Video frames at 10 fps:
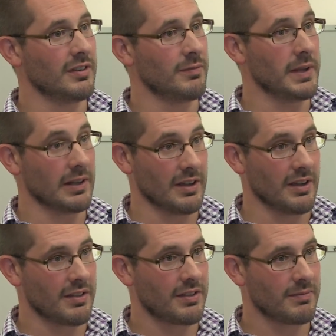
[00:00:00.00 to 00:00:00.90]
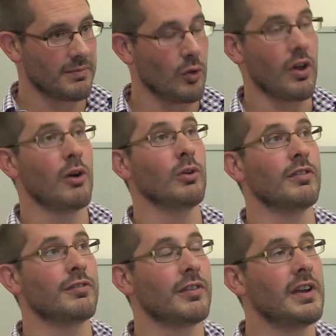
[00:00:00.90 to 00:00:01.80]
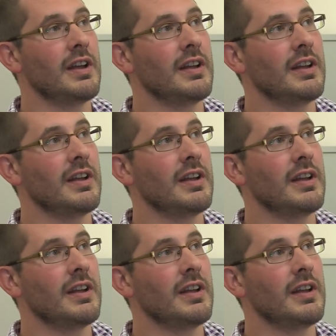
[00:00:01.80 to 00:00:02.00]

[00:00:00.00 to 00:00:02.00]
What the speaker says: of Middle Earth, or the whole of,